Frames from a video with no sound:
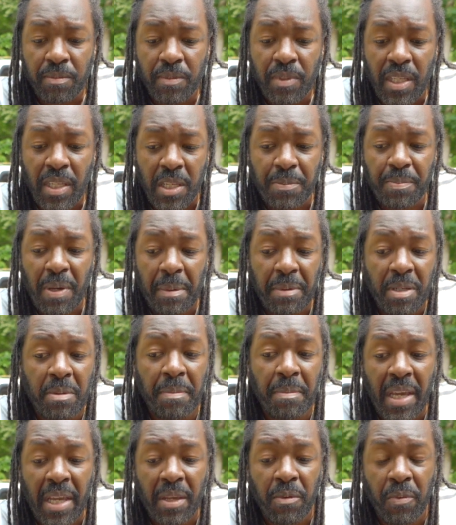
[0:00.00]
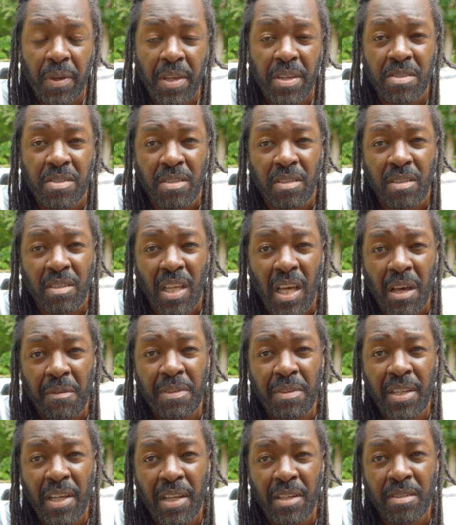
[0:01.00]
that's probably the main reason,
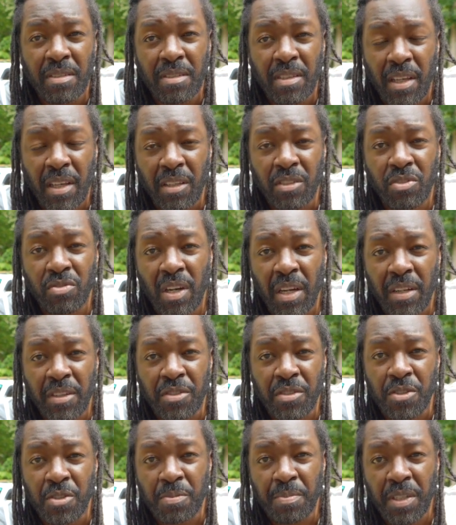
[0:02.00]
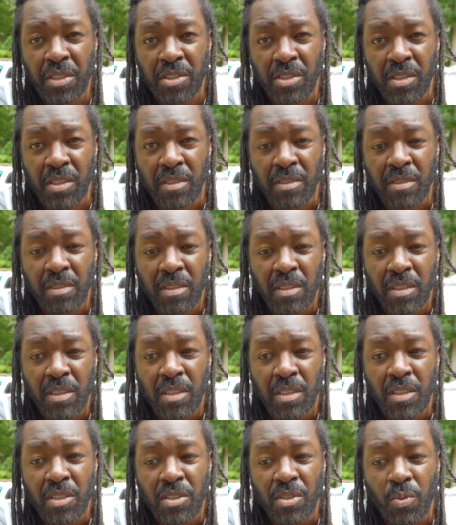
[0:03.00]
having that electronic suspension
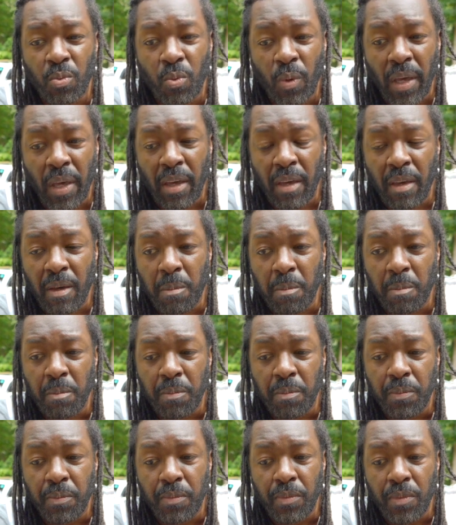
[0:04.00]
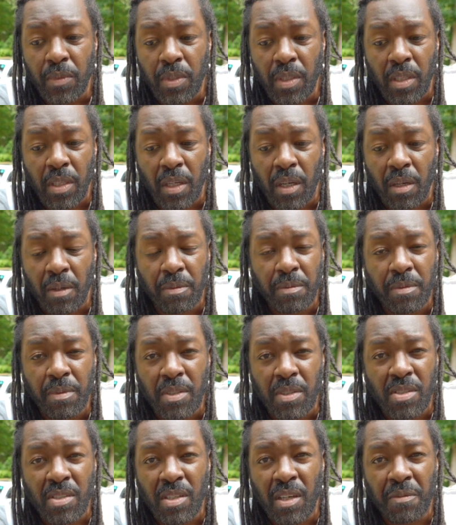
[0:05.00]
to where, you know,
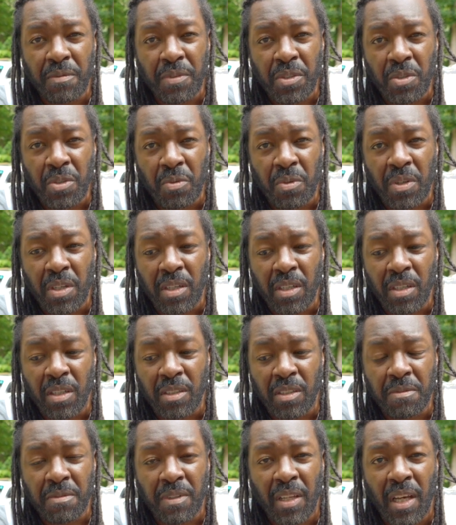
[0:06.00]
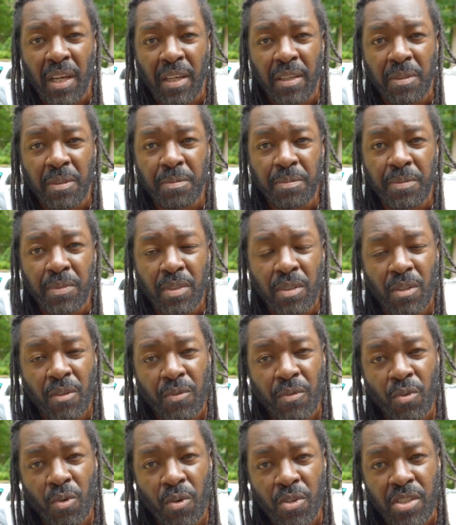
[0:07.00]
it's done for you on the fly.
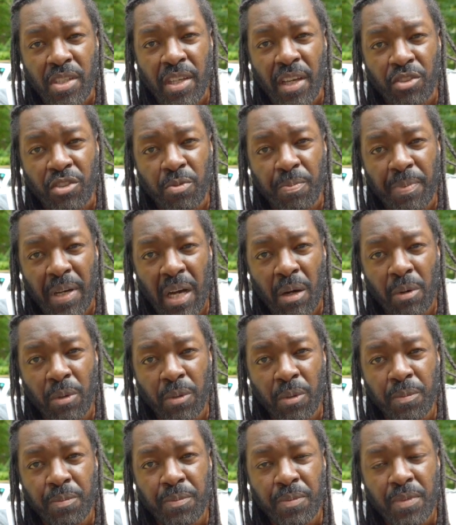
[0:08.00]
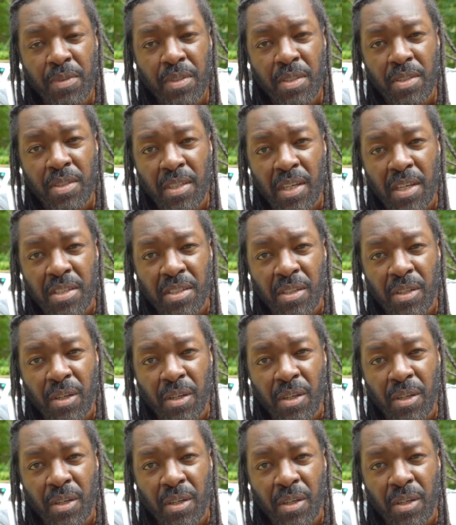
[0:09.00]
Of course, the extra power doesn't